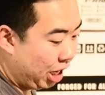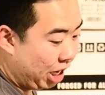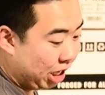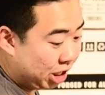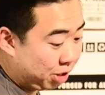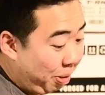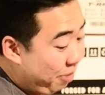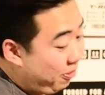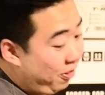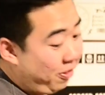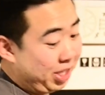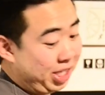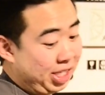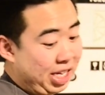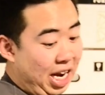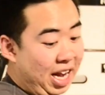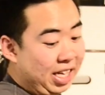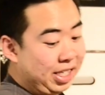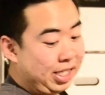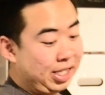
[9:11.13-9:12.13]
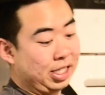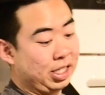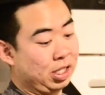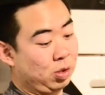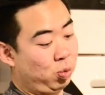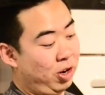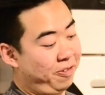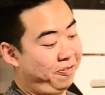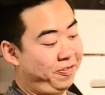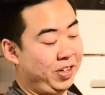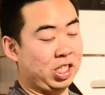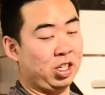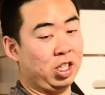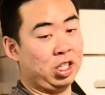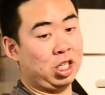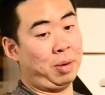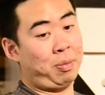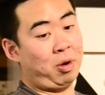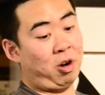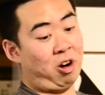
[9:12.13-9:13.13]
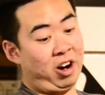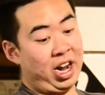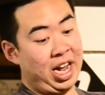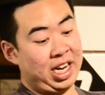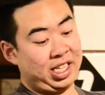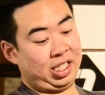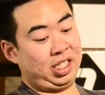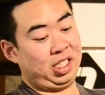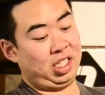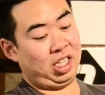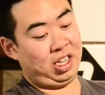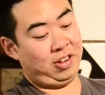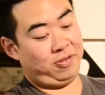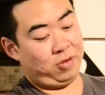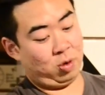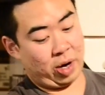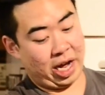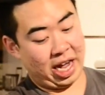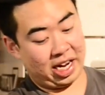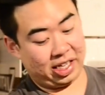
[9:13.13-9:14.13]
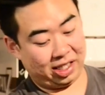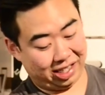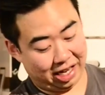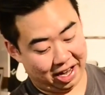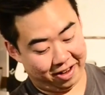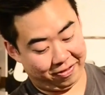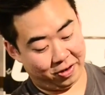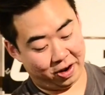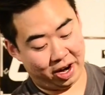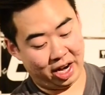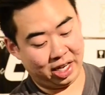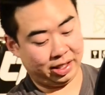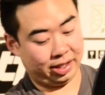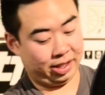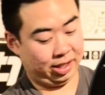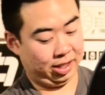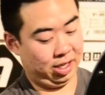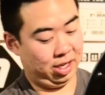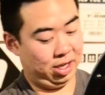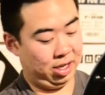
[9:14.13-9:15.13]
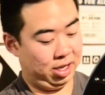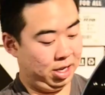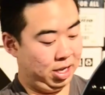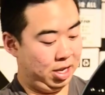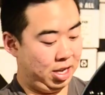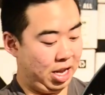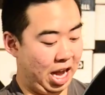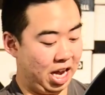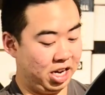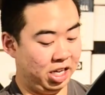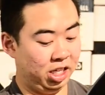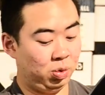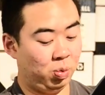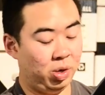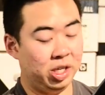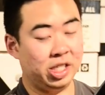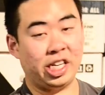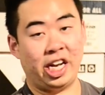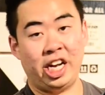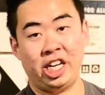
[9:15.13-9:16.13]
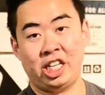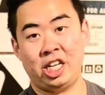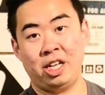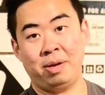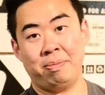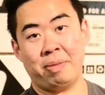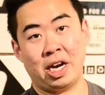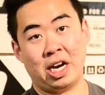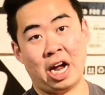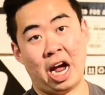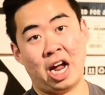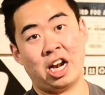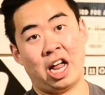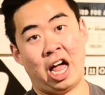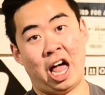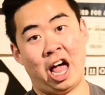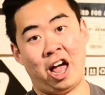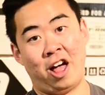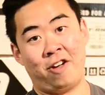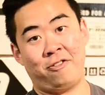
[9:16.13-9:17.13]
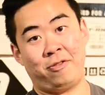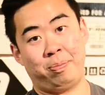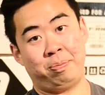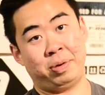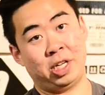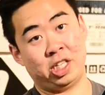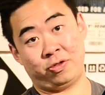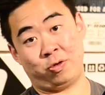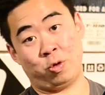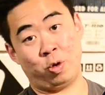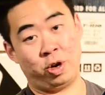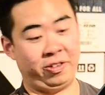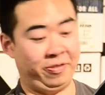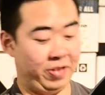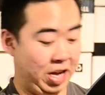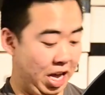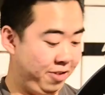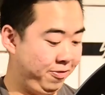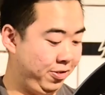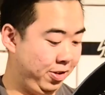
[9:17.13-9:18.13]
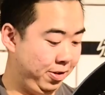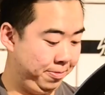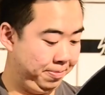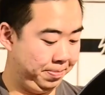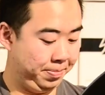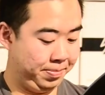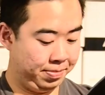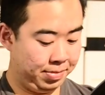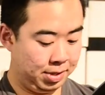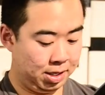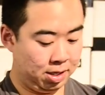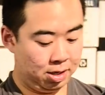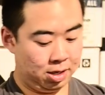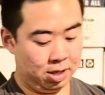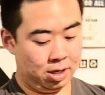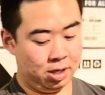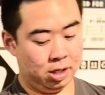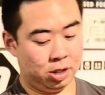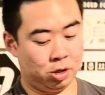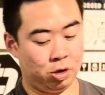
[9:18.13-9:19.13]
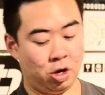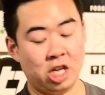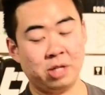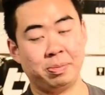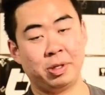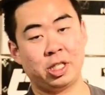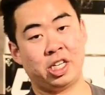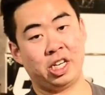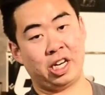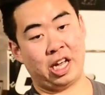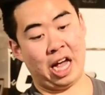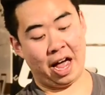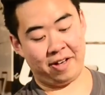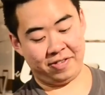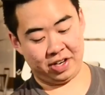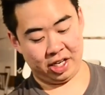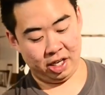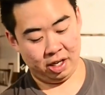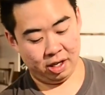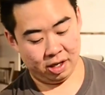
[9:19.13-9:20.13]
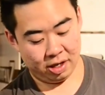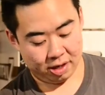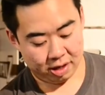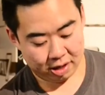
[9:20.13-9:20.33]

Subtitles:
It's my favorite size because it's what fits on WRX, EvoX, FRS. And this one is 18 by 9.5 plus 45. So not as much concavity.